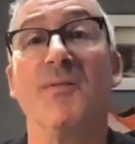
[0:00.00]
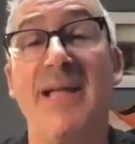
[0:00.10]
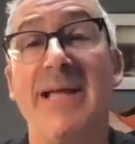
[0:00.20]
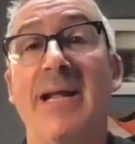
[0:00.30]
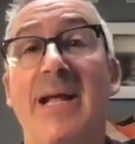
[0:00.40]

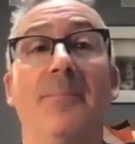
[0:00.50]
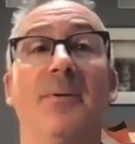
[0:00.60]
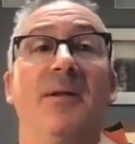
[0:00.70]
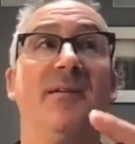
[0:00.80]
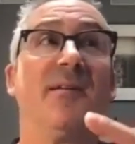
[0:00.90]
data
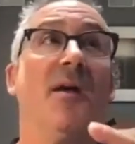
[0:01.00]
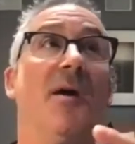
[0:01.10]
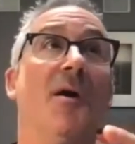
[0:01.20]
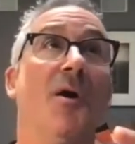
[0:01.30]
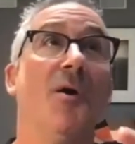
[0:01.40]
companies
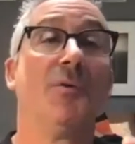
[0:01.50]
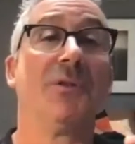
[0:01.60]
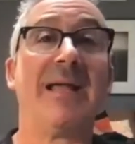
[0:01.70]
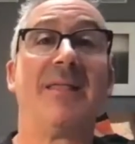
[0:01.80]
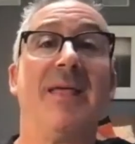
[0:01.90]
who
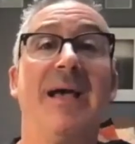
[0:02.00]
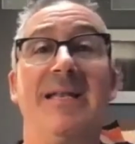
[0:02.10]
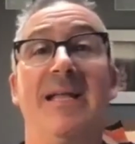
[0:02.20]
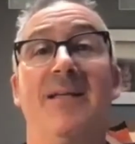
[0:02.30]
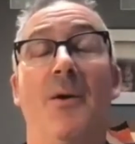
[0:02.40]
like the
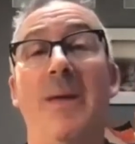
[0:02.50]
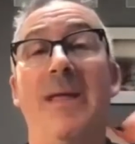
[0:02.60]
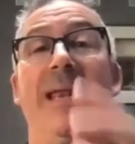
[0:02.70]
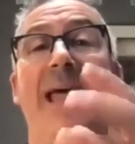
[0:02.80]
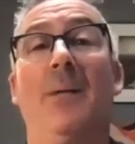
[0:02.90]
idea that we
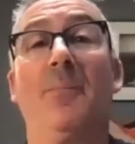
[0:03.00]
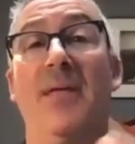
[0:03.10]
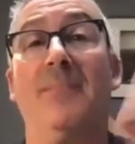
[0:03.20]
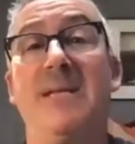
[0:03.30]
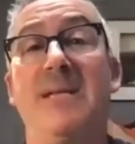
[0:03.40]
can help
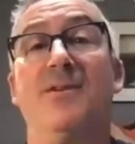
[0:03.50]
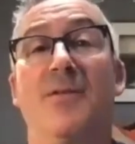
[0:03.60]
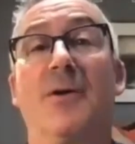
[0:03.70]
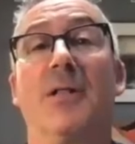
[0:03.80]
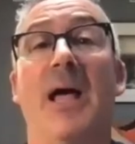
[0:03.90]
them teach
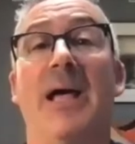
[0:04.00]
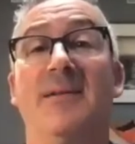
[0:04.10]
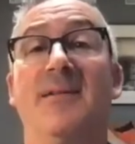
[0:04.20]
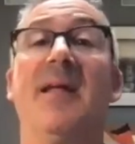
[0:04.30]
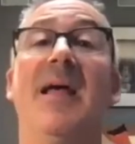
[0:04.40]
their
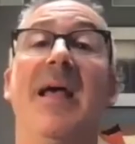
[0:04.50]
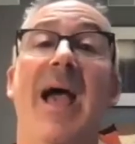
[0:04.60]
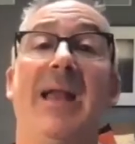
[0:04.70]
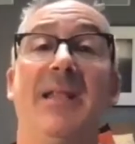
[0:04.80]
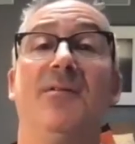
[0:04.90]
clients
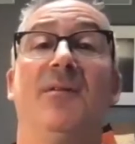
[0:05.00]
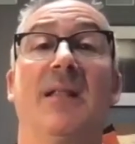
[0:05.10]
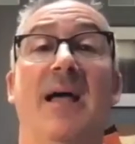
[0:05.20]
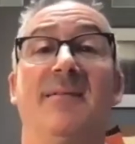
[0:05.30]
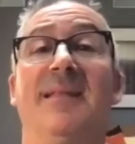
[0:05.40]
how to
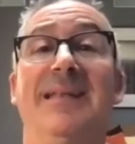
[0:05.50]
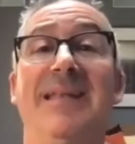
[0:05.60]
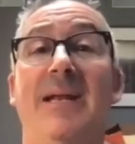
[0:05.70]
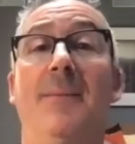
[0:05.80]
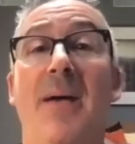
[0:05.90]
utilize the
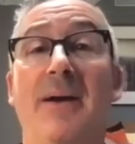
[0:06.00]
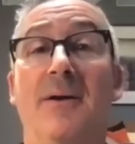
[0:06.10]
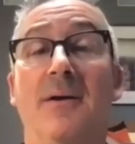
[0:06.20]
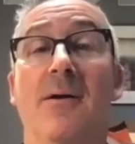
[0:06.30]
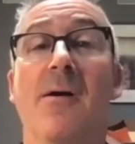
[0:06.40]
data
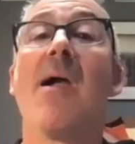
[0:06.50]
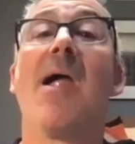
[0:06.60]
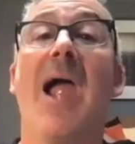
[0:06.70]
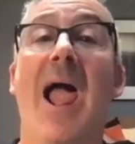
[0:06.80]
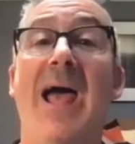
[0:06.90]
better
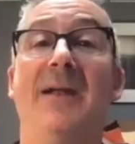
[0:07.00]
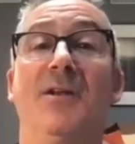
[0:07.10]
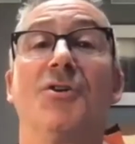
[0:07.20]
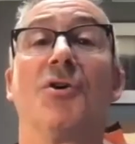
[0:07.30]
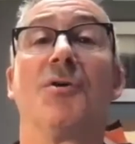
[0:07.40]
and
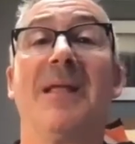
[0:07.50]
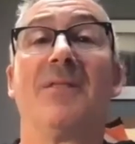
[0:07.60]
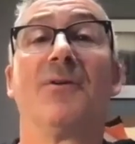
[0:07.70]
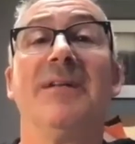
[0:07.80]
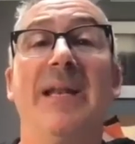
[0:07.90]
in turn make
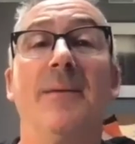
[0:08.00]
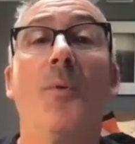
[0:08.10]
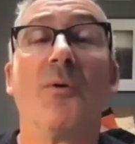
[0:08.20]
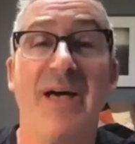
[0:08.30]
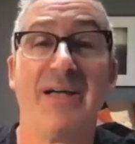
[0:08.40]
their data
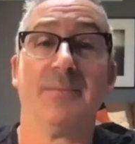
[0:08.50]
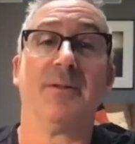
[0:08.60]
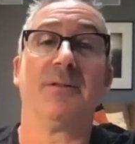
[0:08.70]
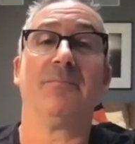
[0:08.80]
more valuable.